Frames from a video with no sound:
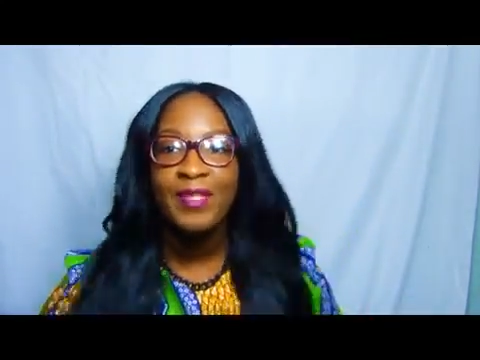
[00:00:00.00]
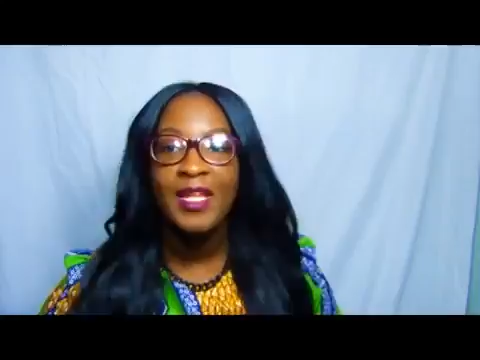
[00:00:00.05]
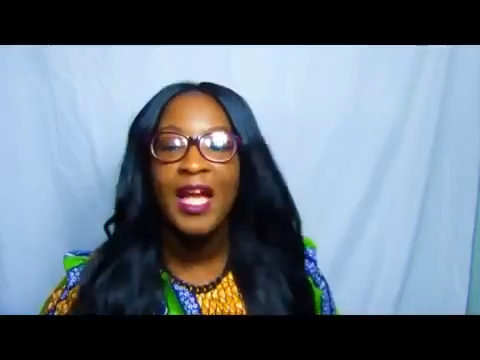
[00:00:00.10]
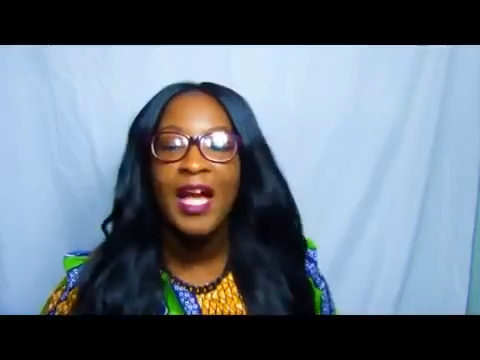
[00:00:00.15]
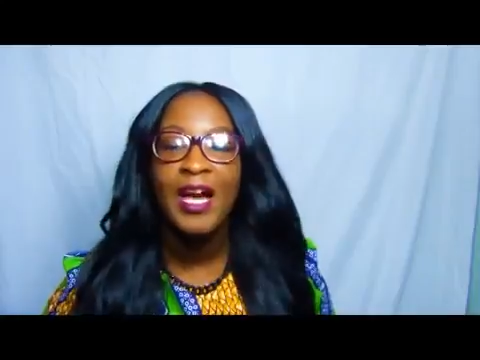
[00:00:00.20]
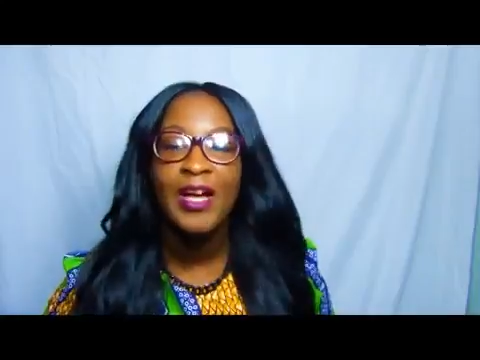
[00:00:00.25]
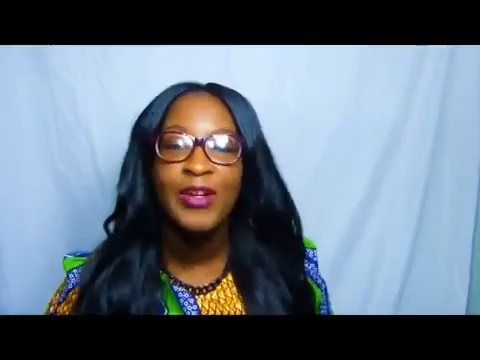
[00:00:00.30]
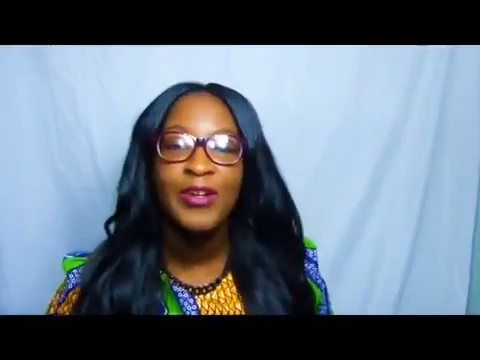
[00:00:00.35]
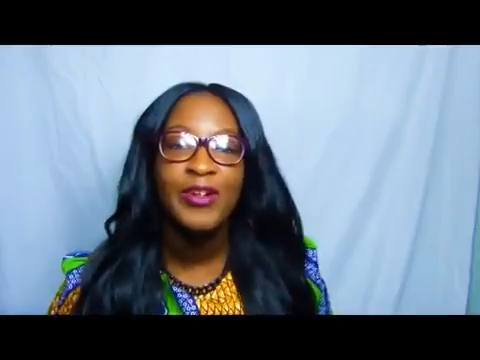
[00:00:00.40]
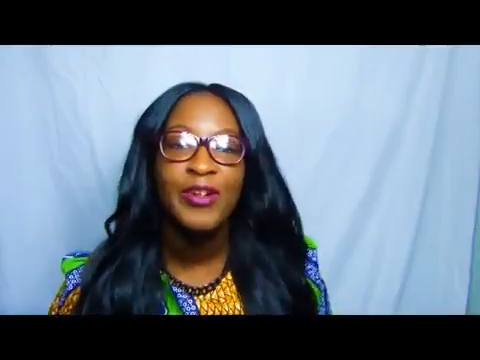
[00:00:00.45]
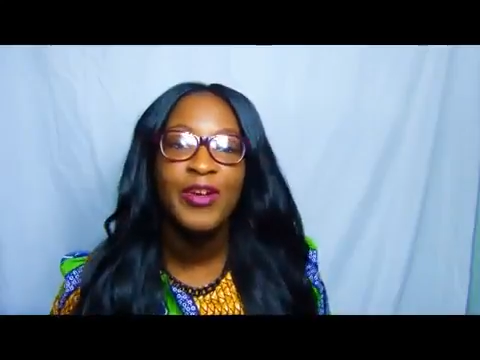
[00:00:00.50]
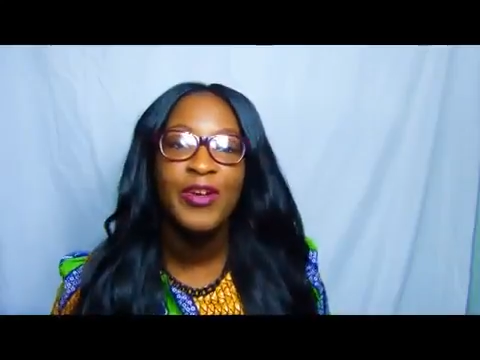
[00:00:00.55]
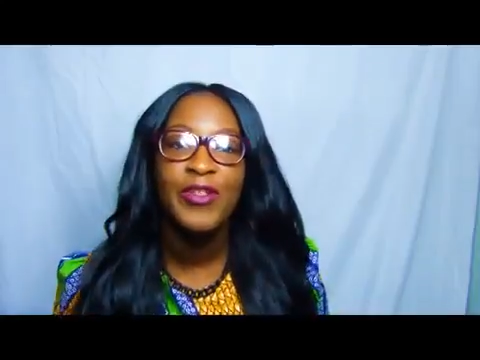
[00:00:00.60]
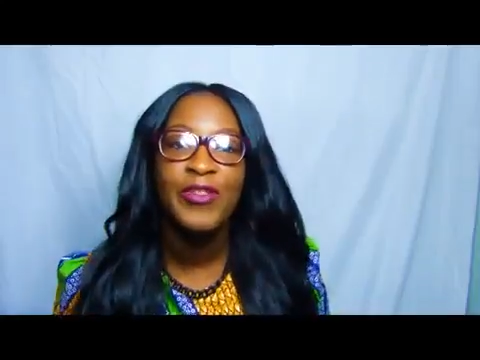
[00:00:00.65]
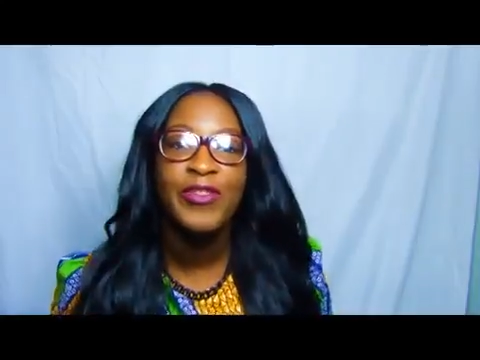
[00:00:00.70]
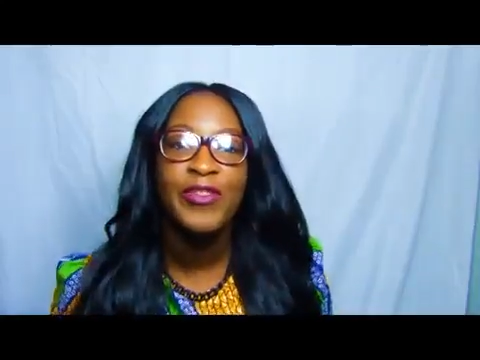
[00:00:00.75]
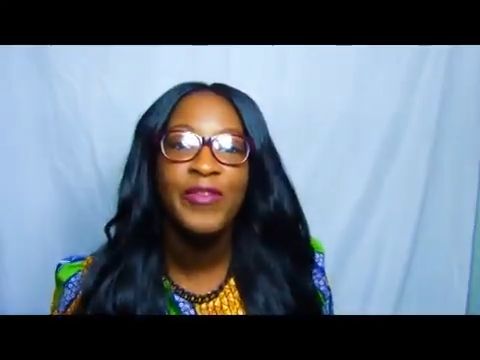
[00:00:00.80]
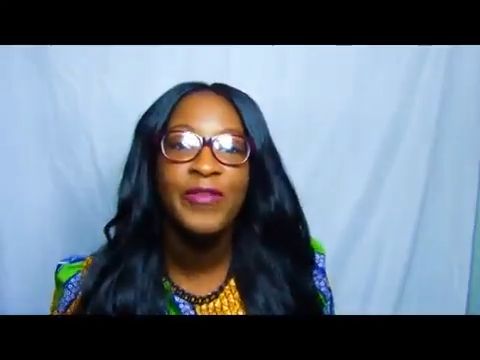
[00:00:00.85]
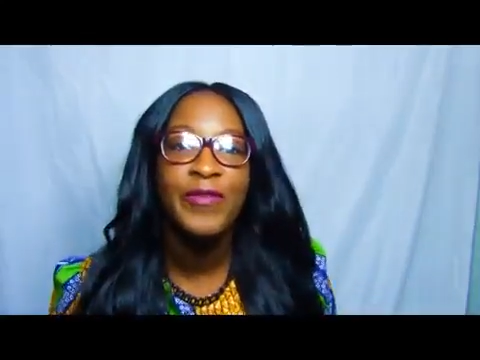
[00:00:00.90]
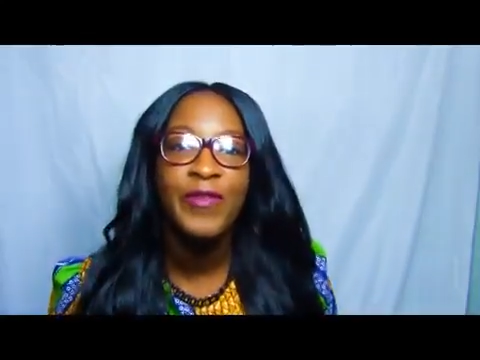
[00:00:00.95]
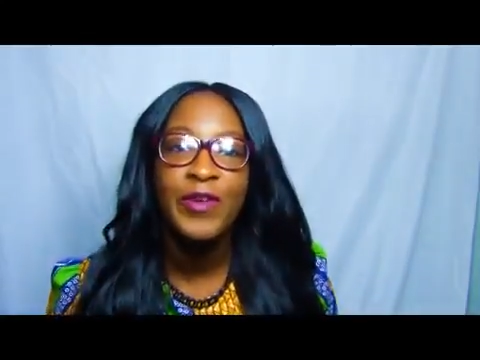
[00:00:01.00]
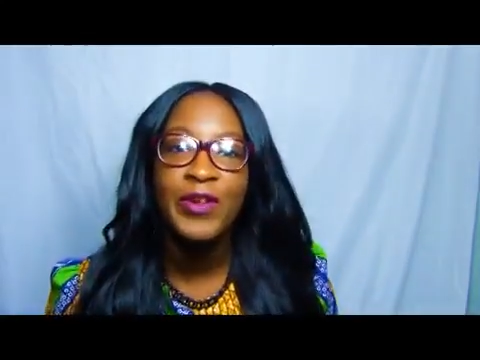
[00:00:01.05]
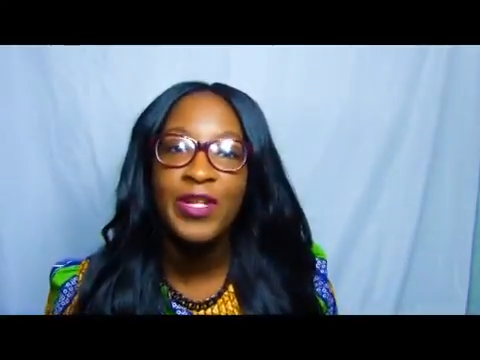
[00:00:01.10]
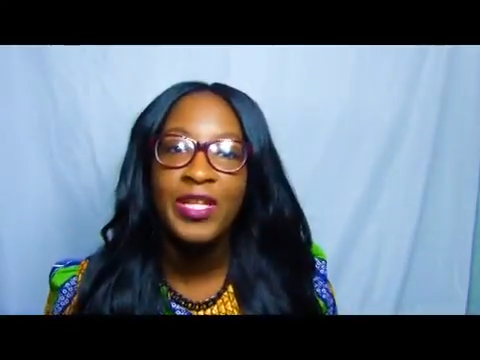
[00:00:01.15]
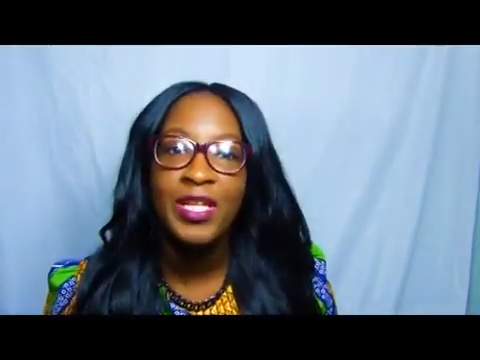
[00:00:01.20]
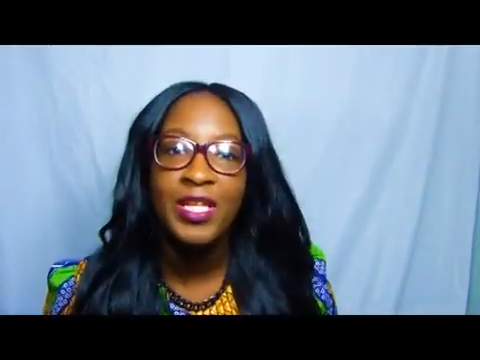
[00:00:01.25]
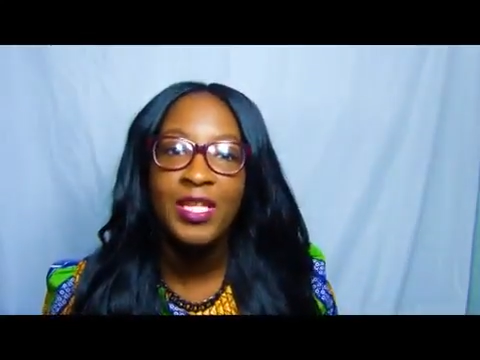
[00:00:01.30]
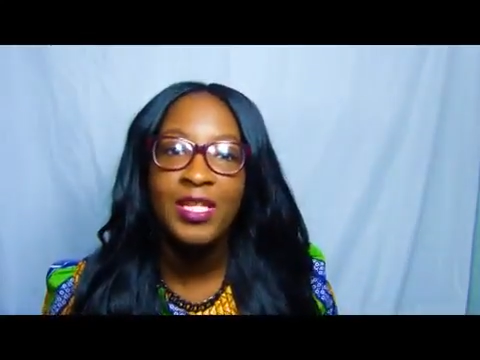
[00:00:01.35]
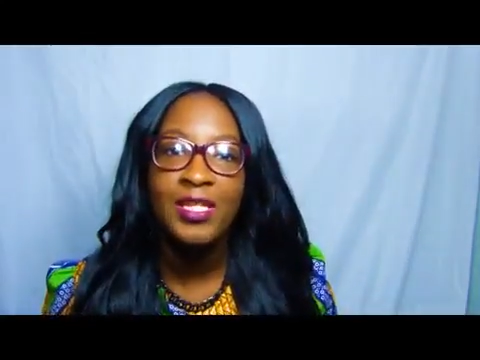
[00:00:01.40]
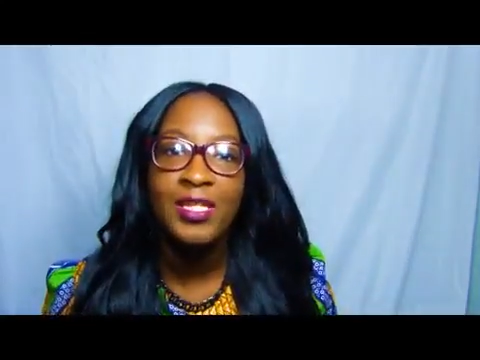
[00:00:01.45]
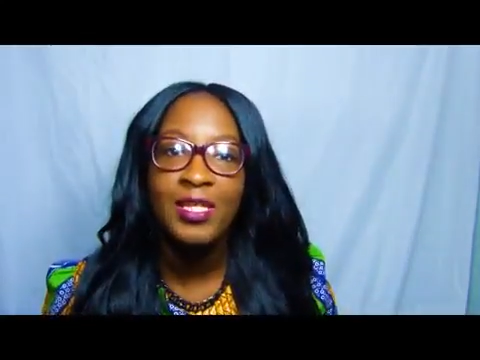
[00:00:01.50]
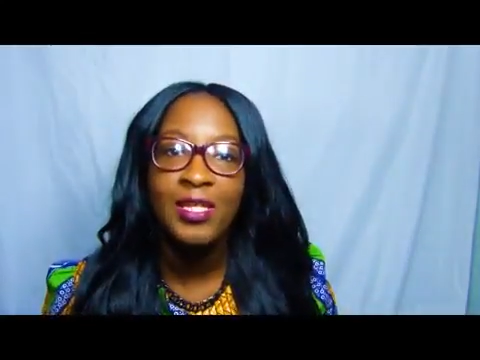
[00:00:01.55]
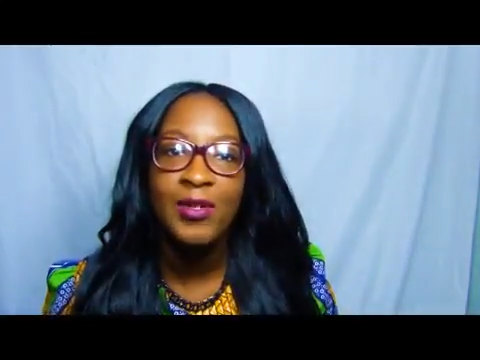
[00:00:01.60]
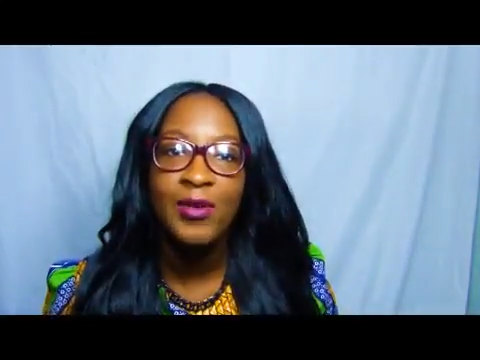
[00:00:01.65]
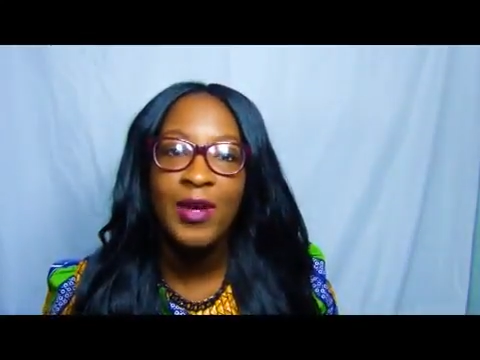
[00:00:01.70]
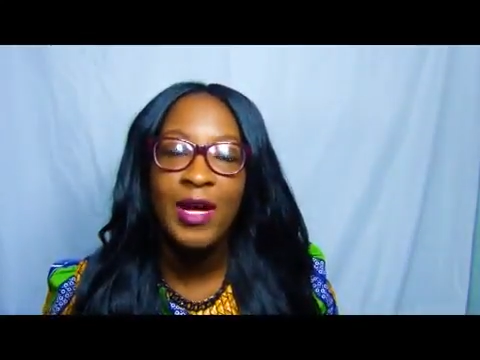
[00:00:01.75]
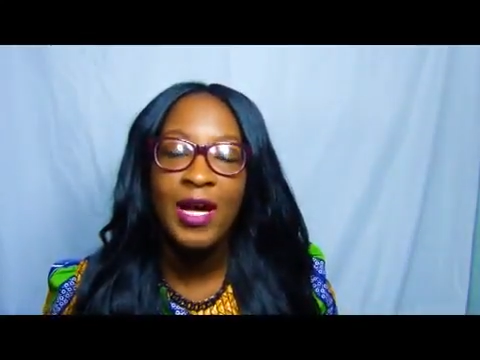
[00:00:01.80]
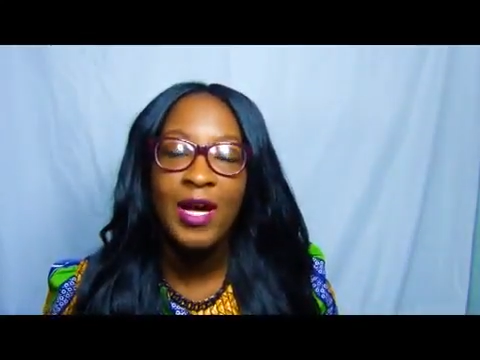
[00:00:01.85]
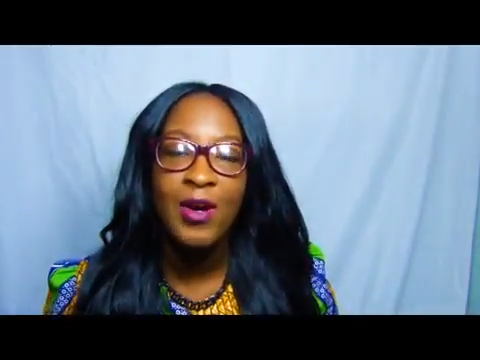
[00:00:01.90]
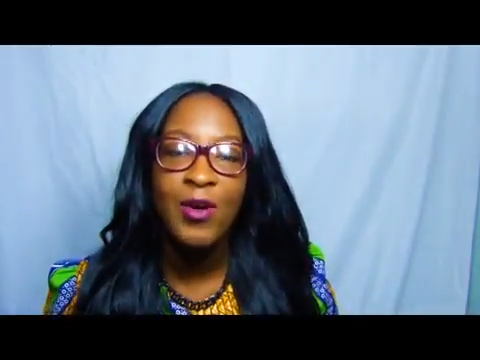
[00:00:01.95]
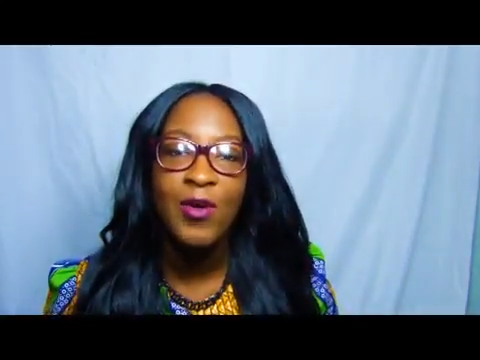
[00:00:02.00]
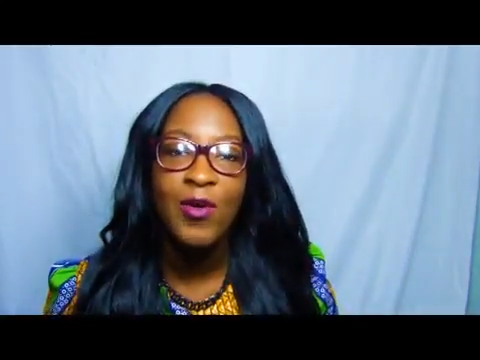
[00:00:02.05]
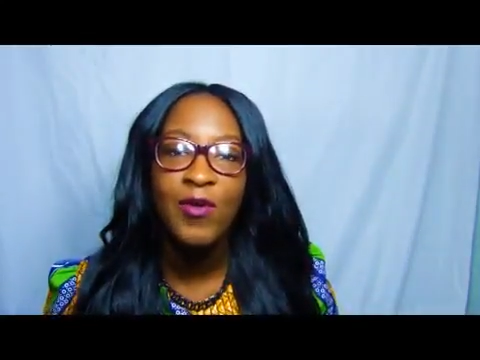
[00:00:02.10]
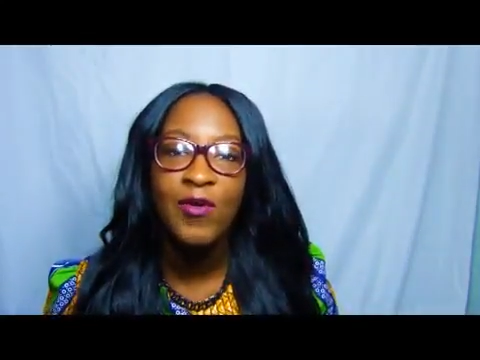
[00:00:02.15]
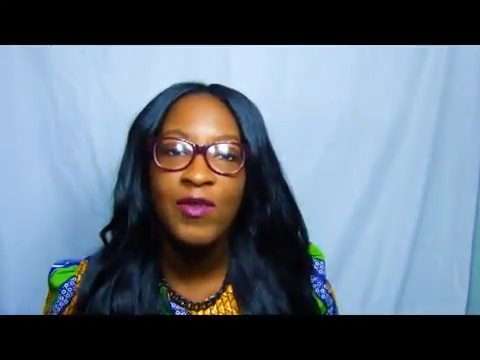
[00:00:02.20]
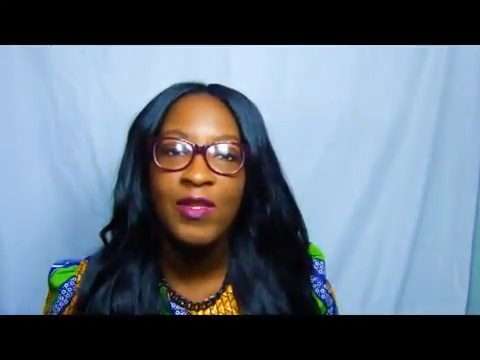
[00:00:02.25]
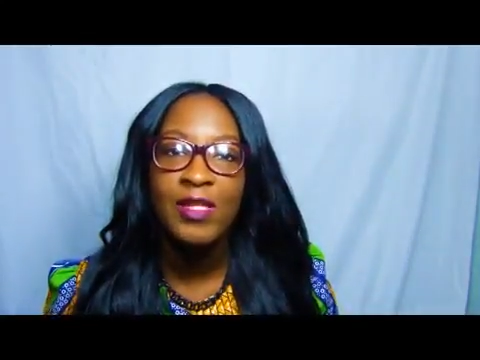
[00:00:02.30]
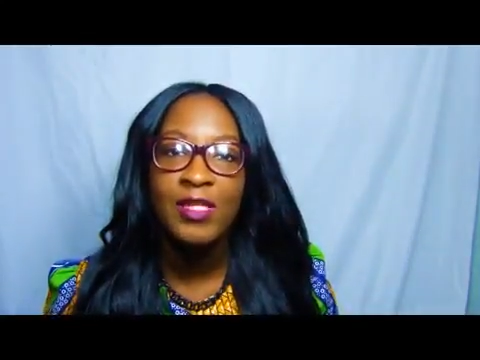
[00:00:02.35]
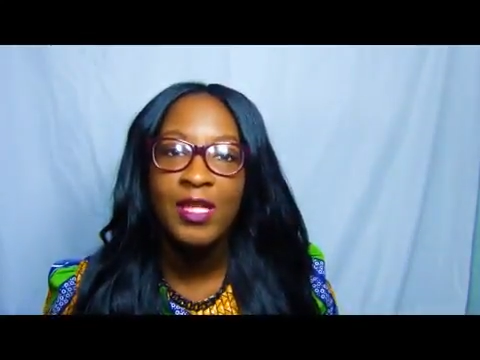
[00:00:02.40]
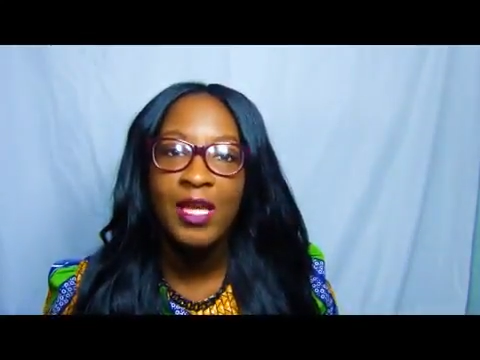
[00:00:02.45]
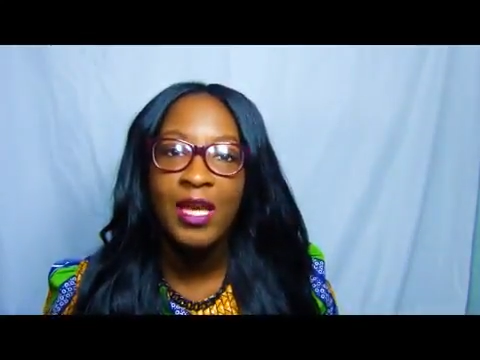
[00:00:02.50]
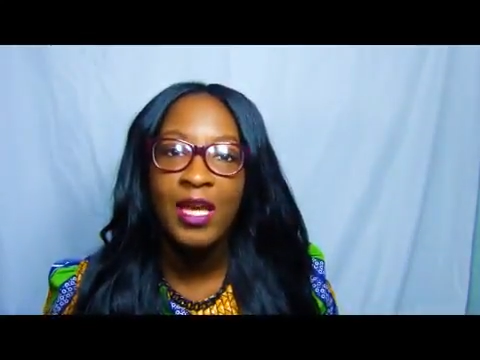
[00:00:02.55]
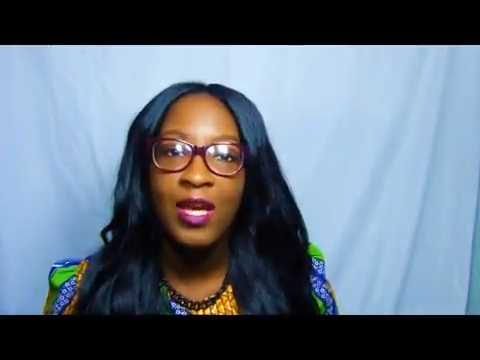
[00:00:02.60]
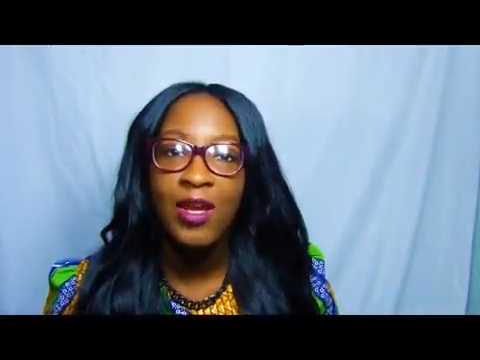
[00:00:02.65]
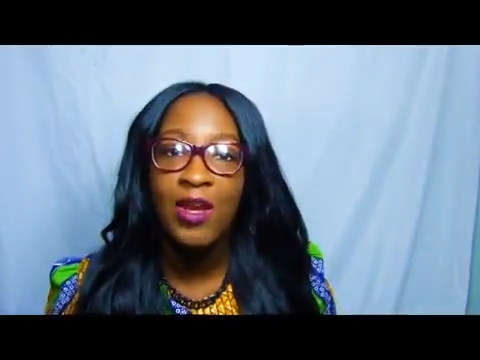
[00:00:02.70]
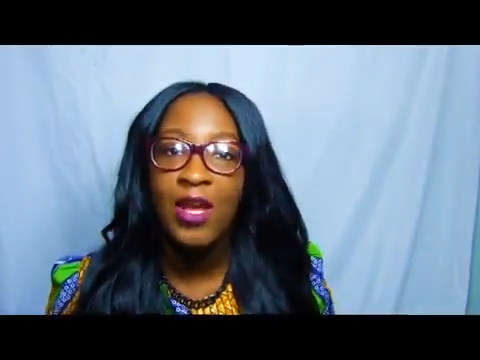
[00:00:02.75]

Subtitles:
I don't know, the verdict is still out on this hair.